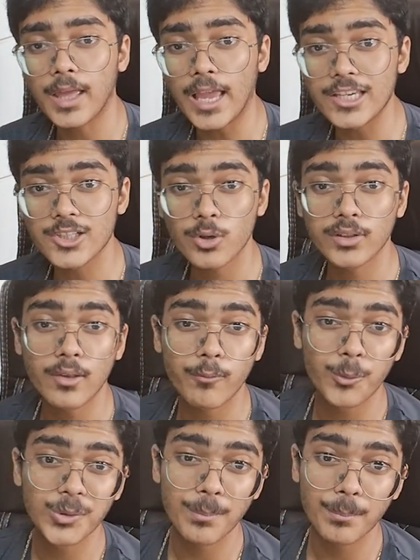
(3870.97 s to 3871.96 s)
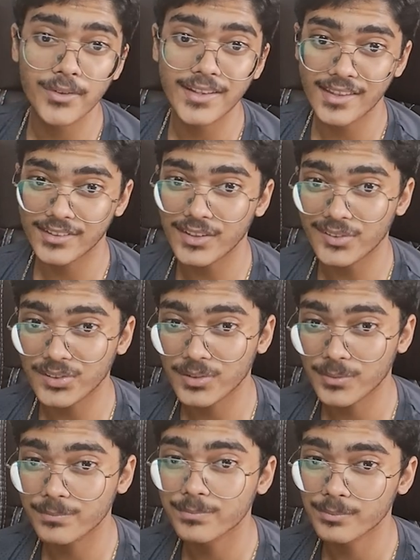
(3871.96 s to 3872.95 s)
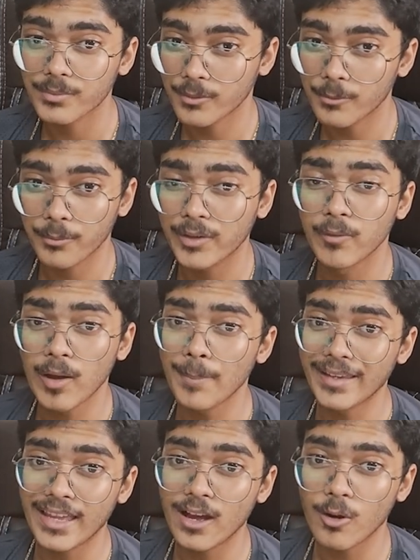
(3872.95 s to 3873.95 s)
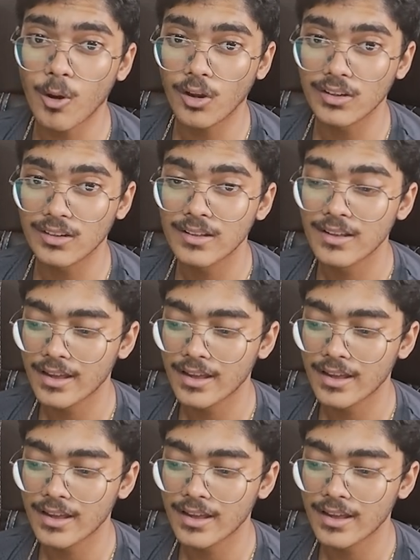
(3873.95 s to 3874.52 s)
ensure that the phone numbers exist when we are making a call.